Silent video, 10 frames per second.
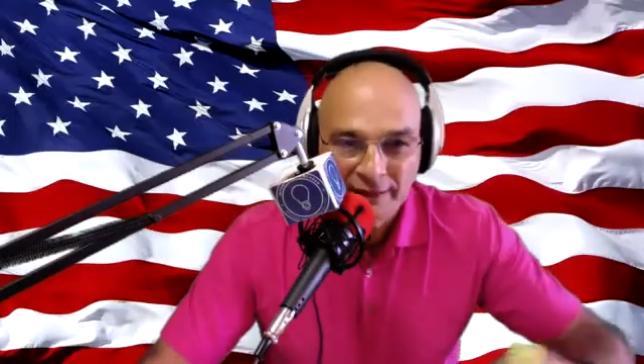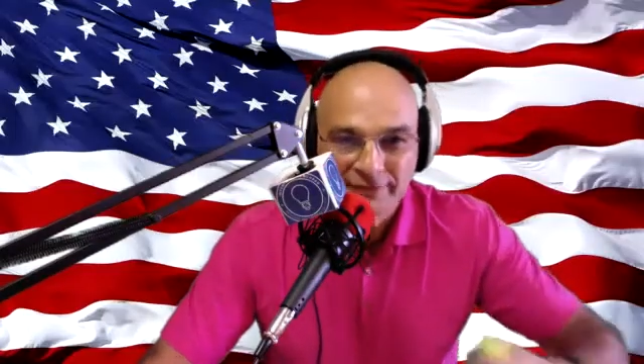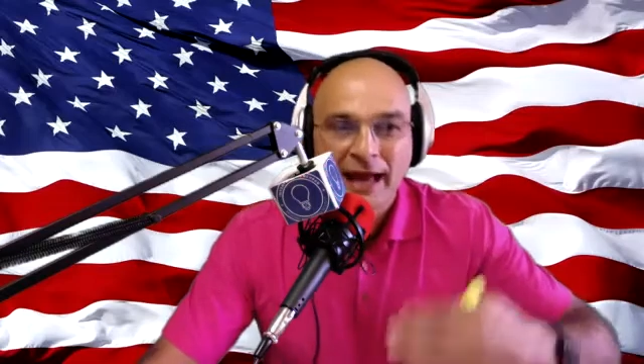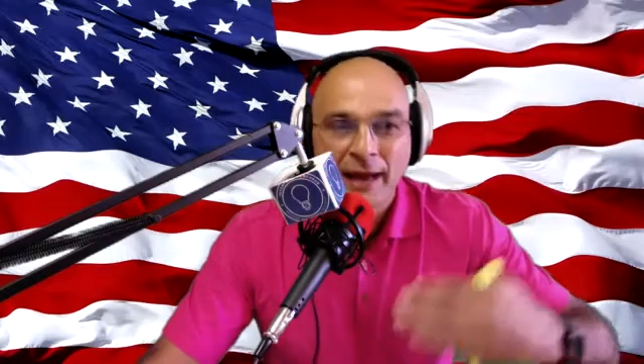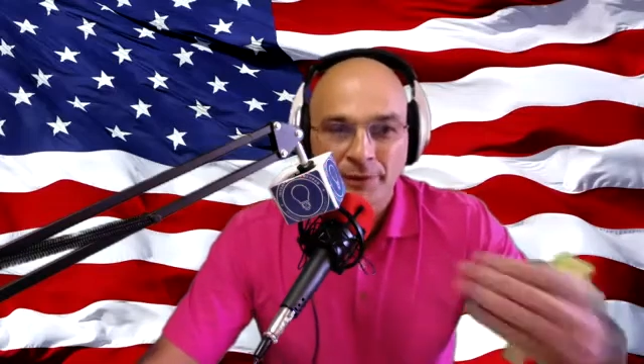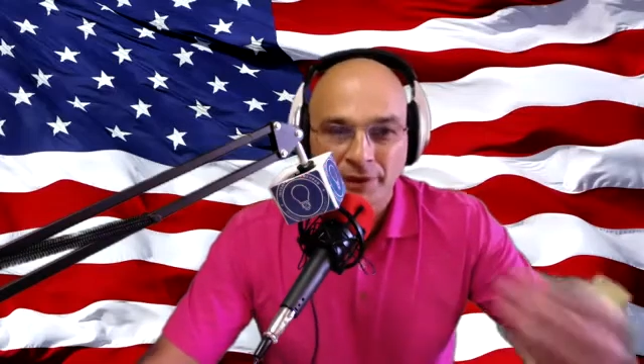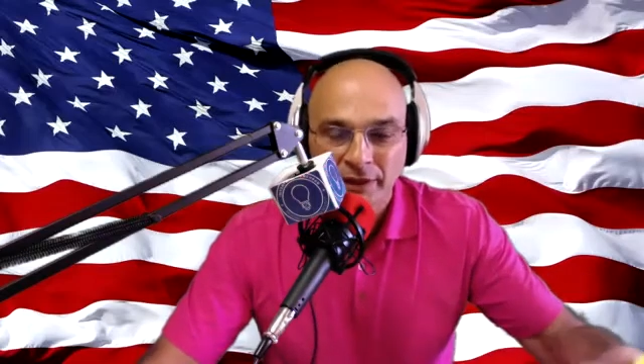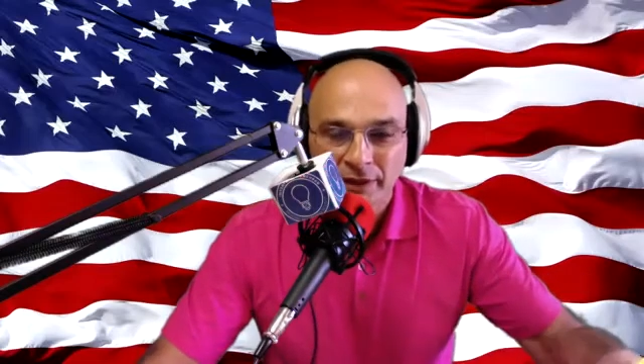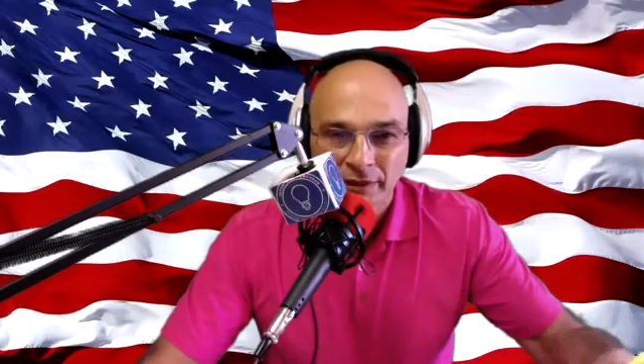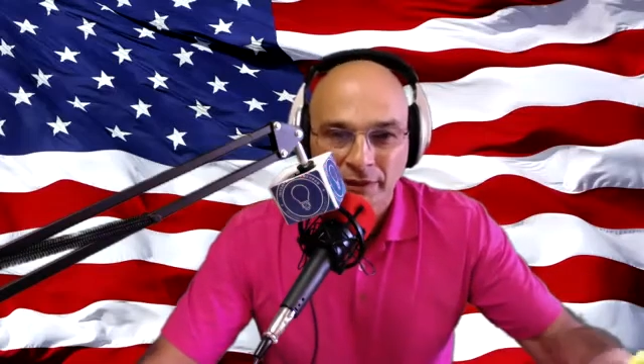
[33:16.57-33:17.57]
It's
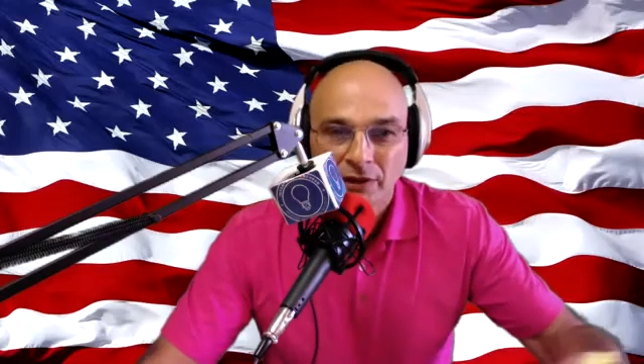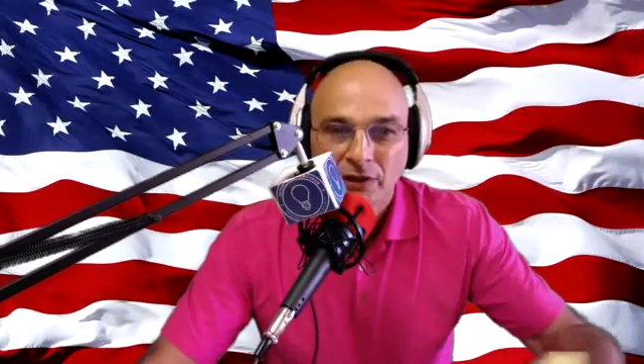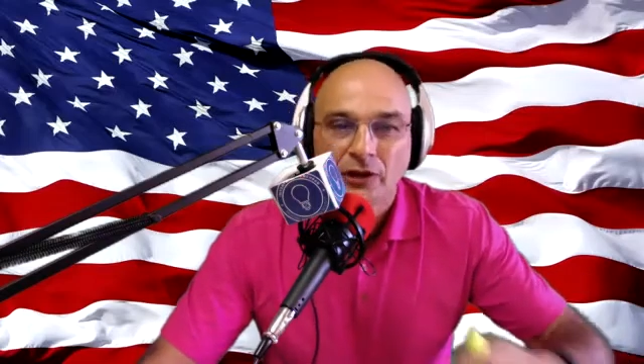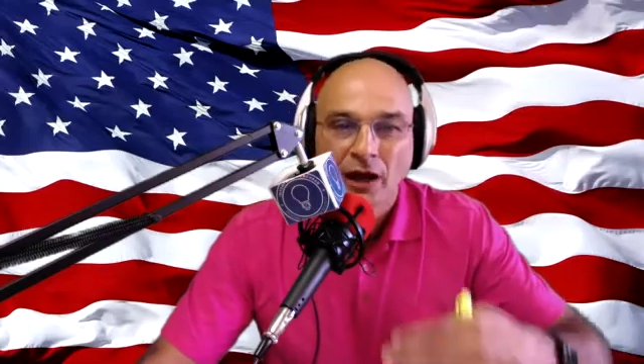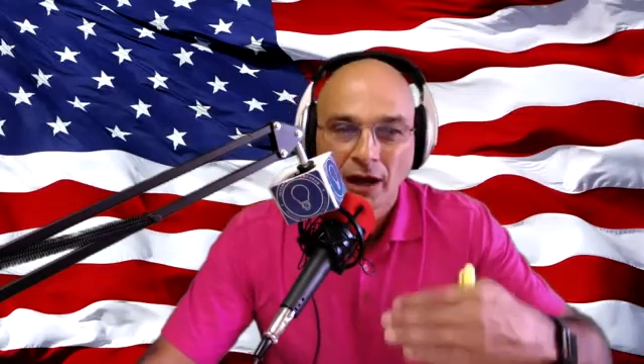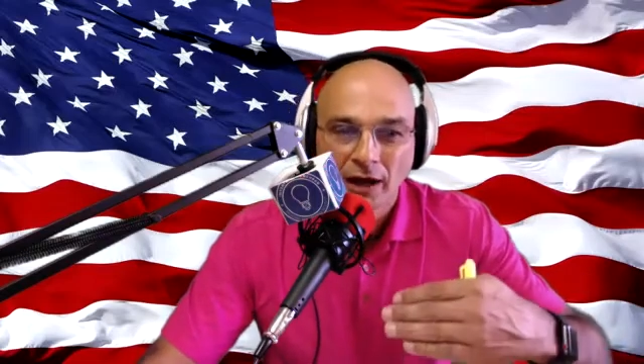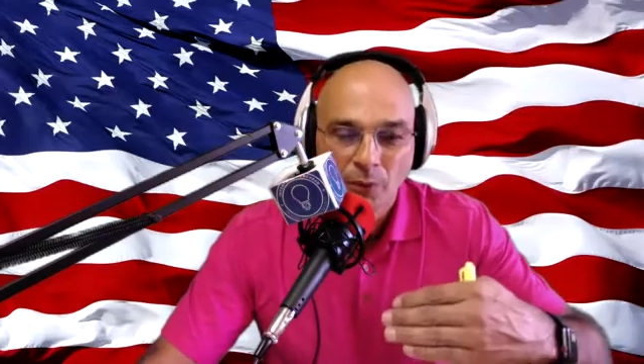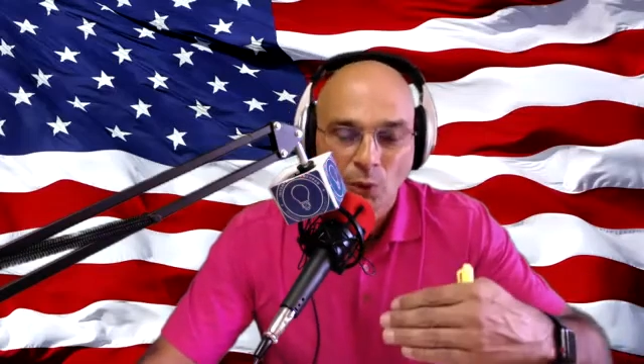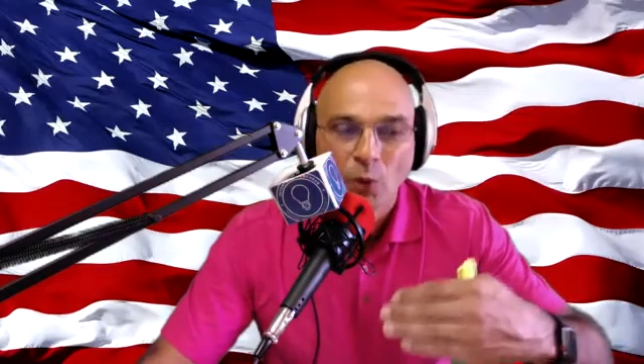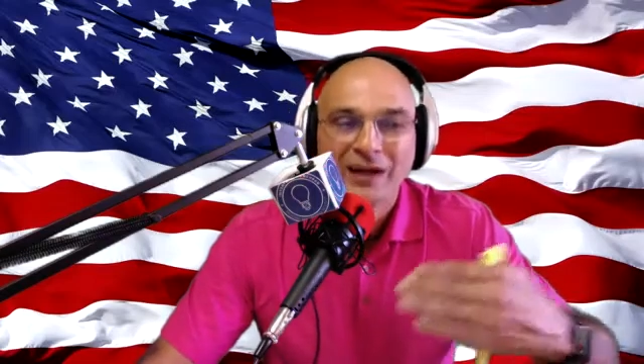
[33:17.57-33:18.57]
happening
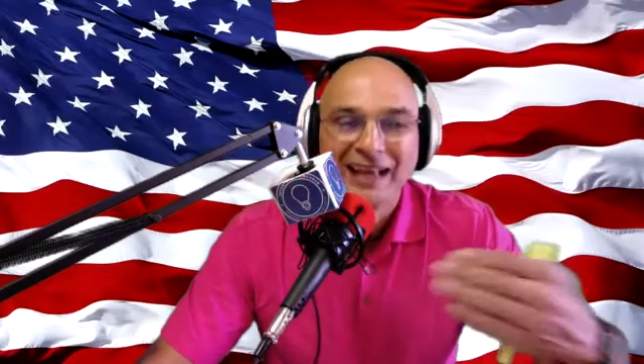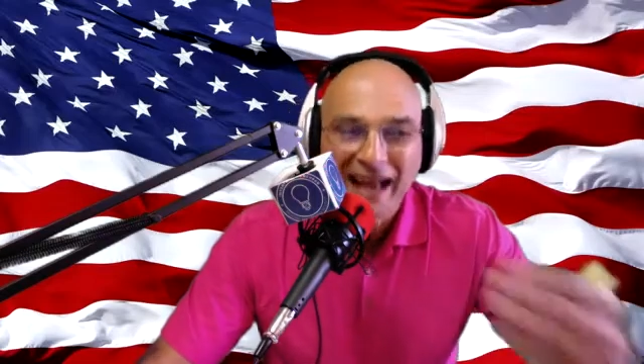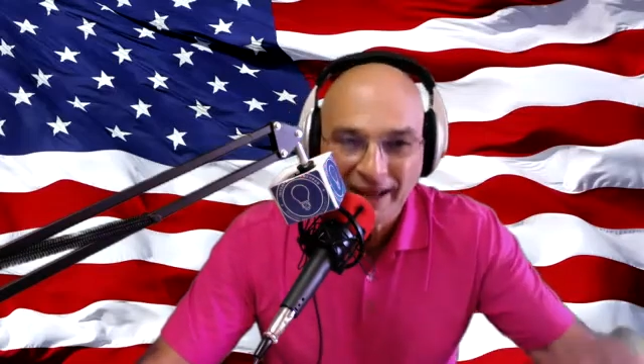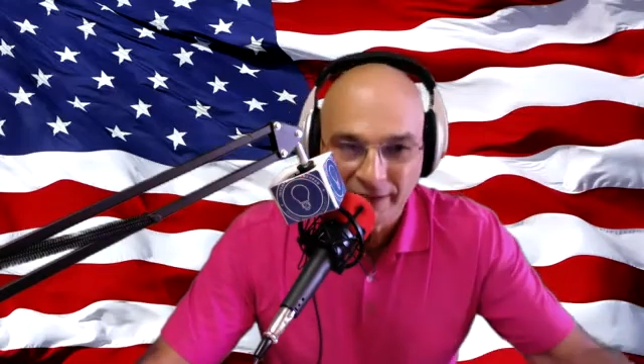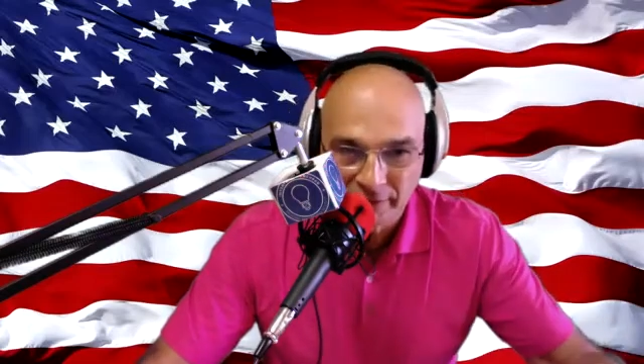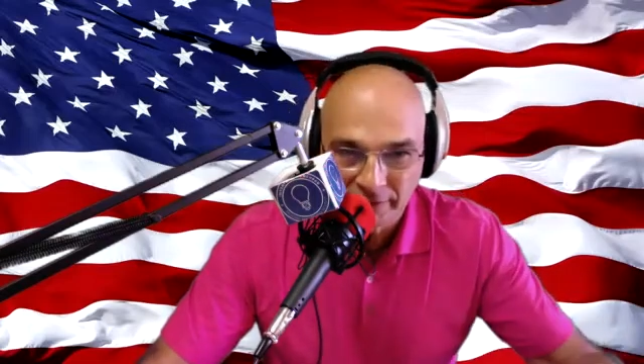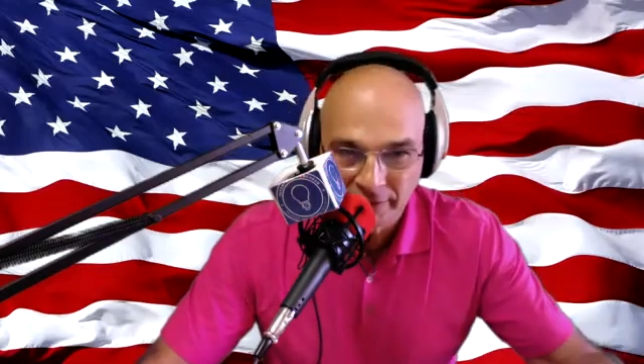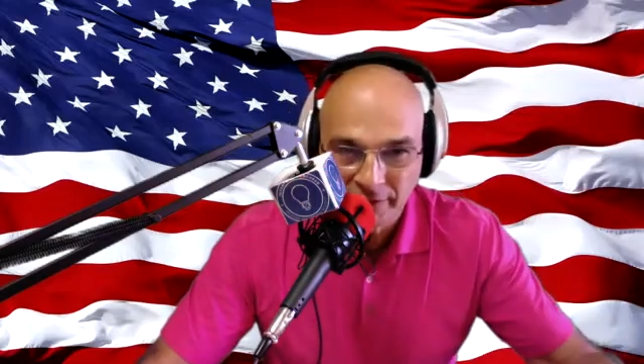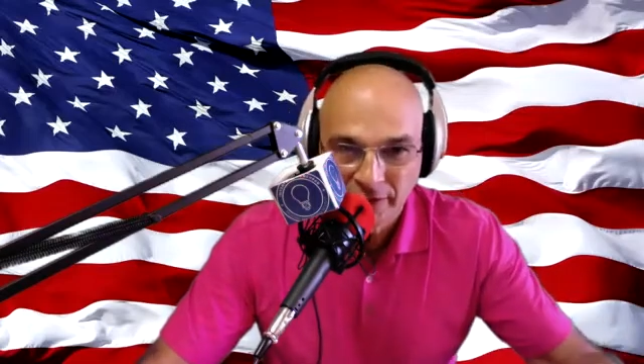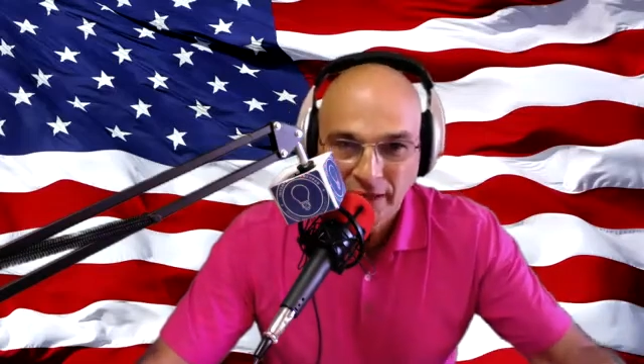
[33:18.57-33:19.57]
organically.